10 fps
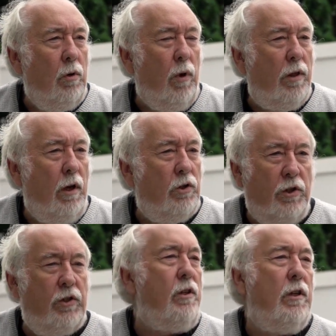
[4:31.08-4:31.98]
when they're
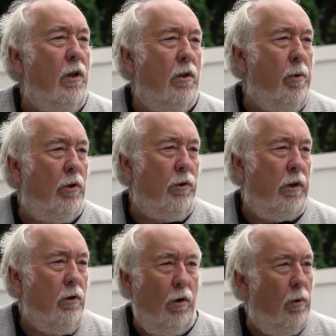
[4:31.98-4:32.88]
just sitting in the building,
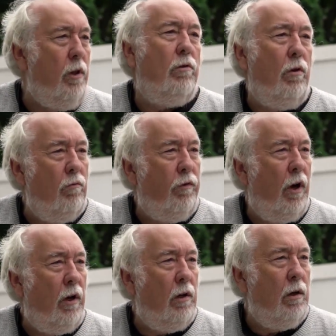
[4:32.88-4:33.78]
not when they're on
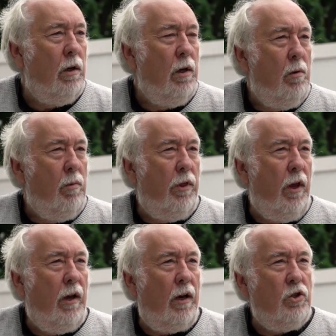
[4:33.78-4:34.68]
fire, but
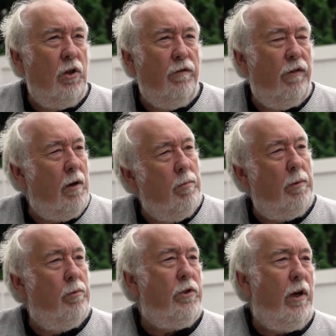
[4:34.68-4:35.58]
they actually affect
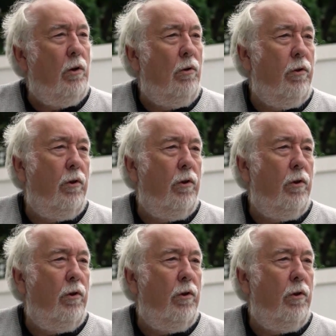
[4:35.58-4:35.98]
people's health,